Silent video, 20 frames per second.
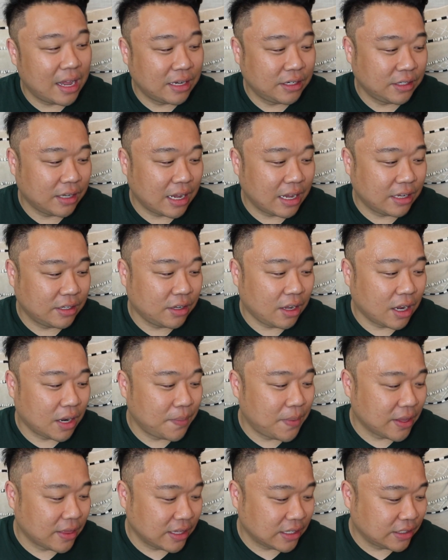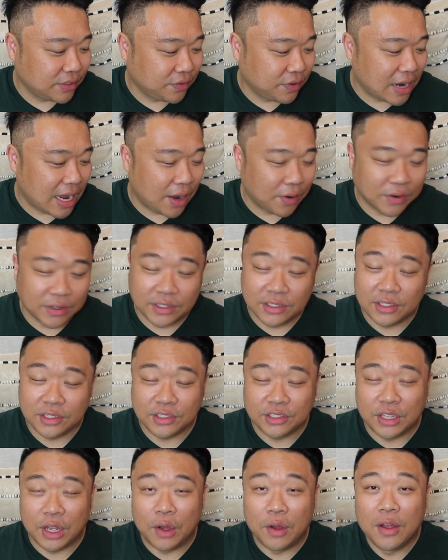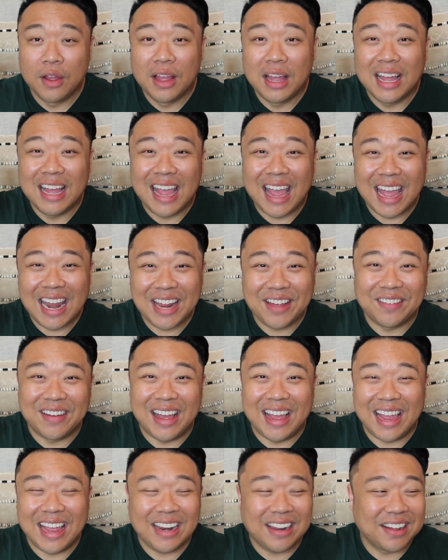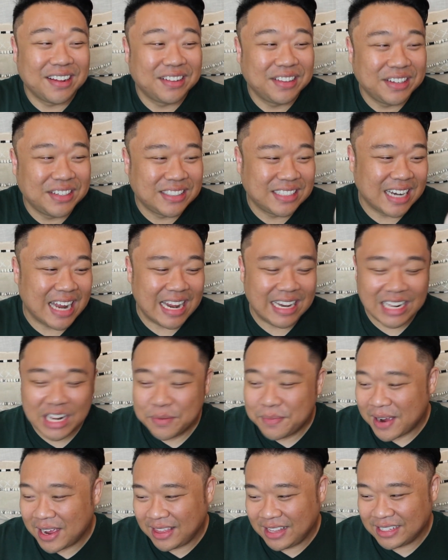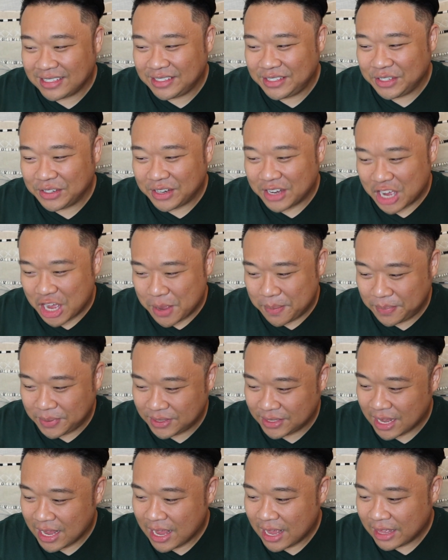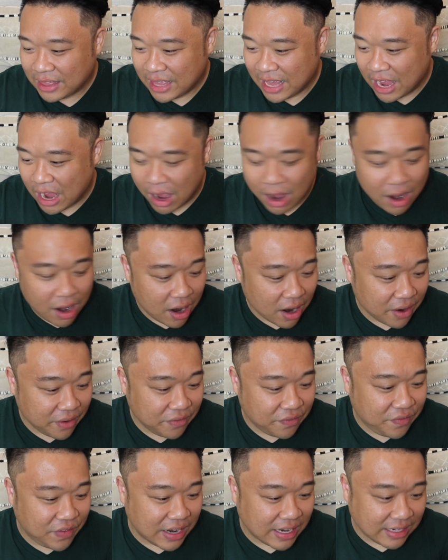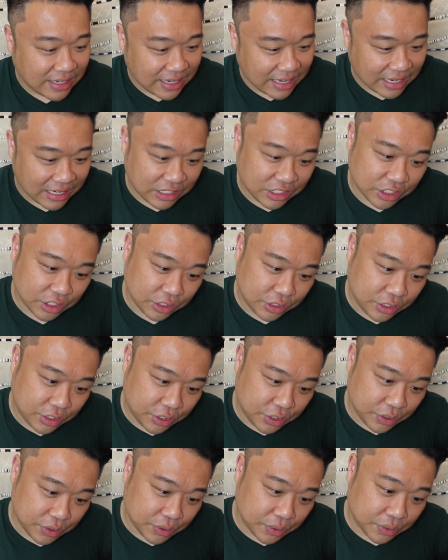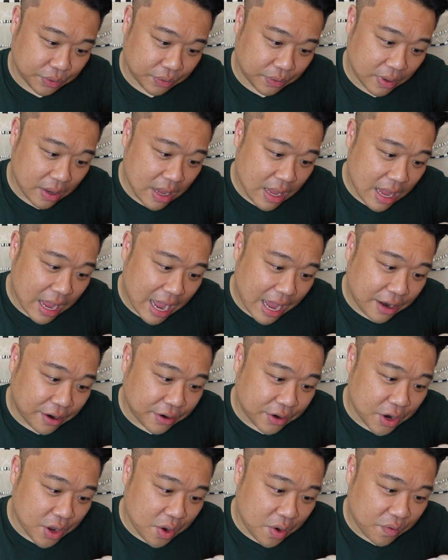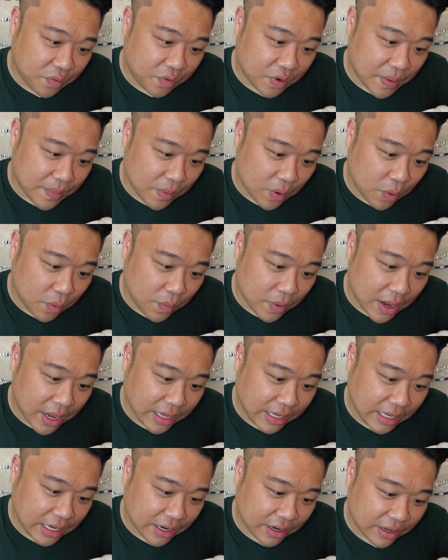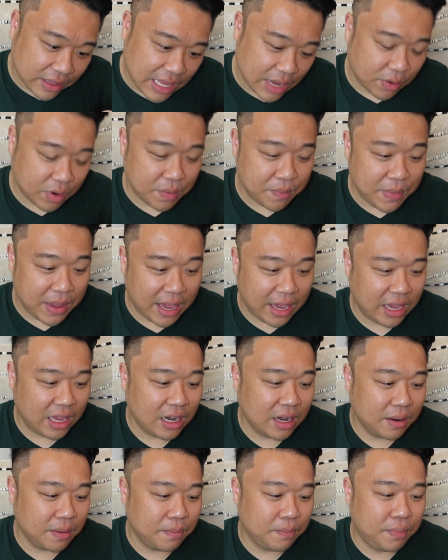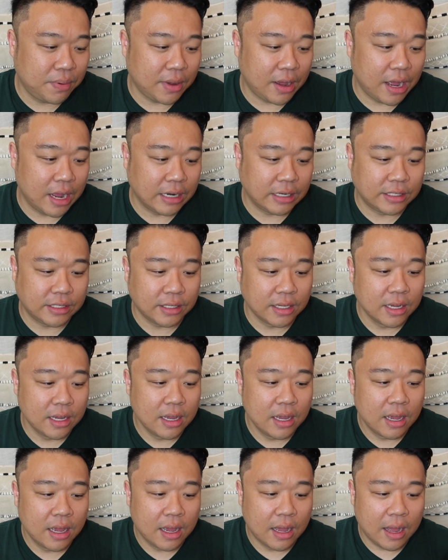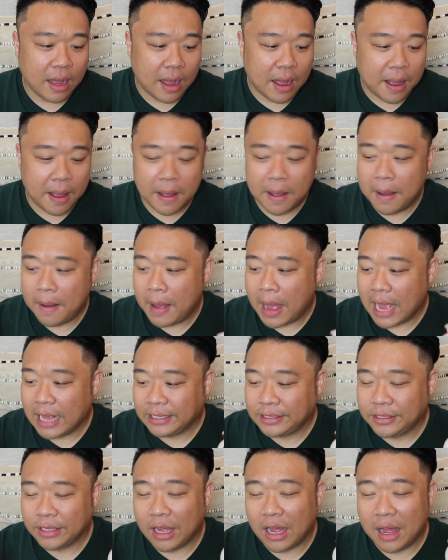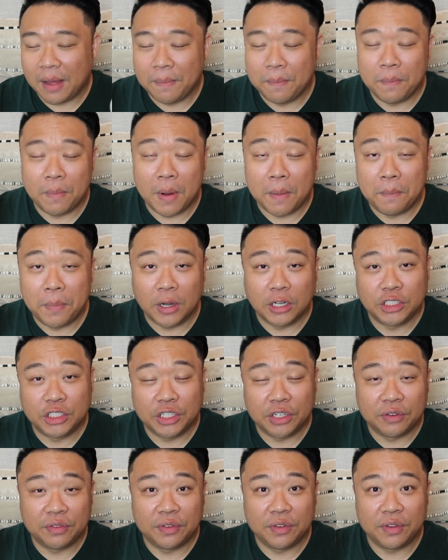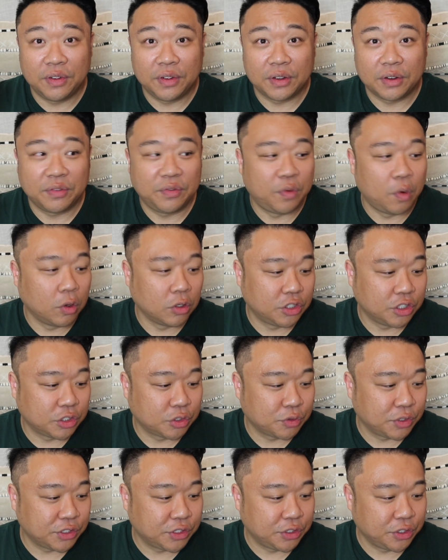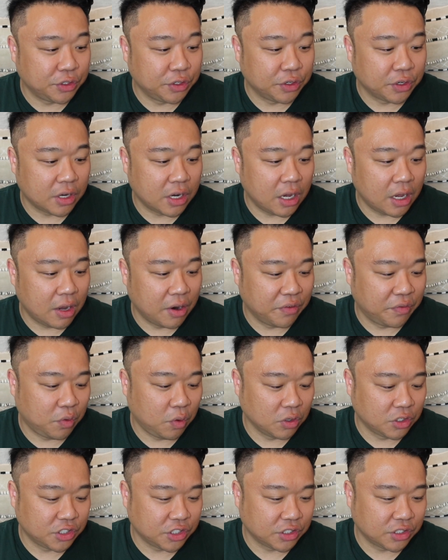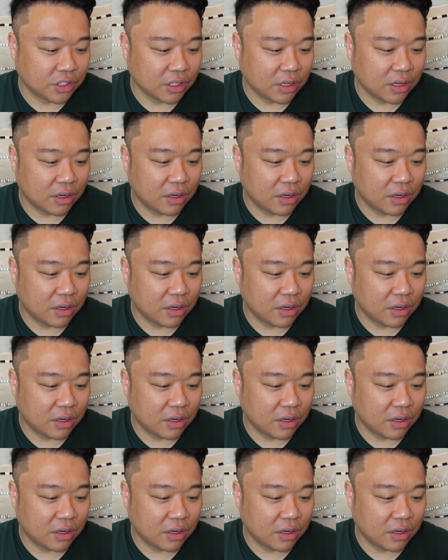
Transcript: I could talk about this for hours. So, anyway, in conclusion, I did buy these two cups. They are vintage, too. I don't know from what year they were made, but I saw a bunch of Folgers Folgers